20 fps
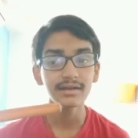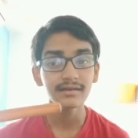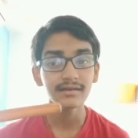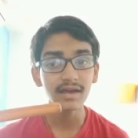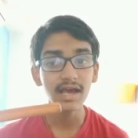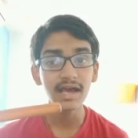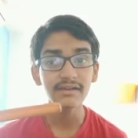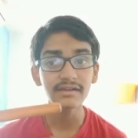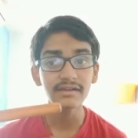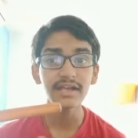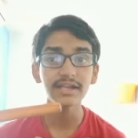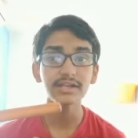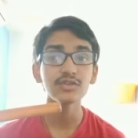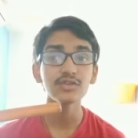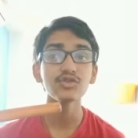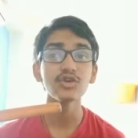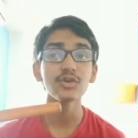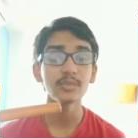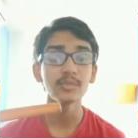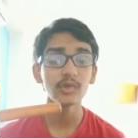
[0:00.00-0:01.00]
i'll get to know
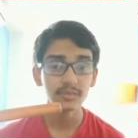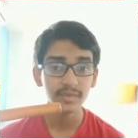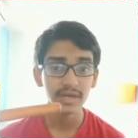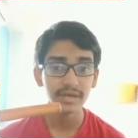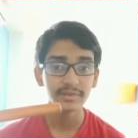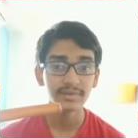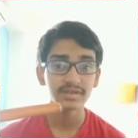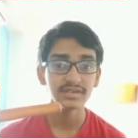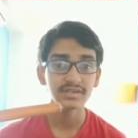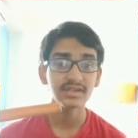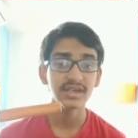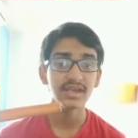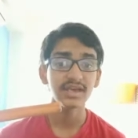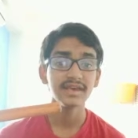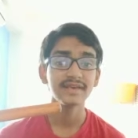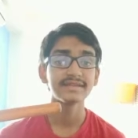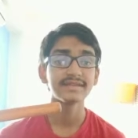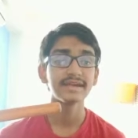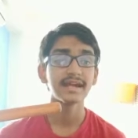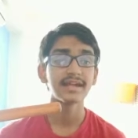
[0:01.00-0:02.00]
about my
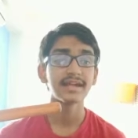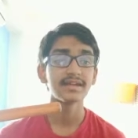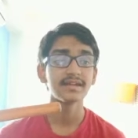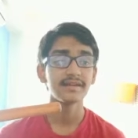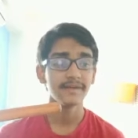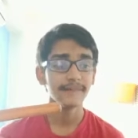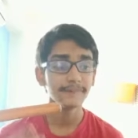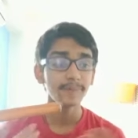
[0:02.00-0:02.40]
mistakes and uh,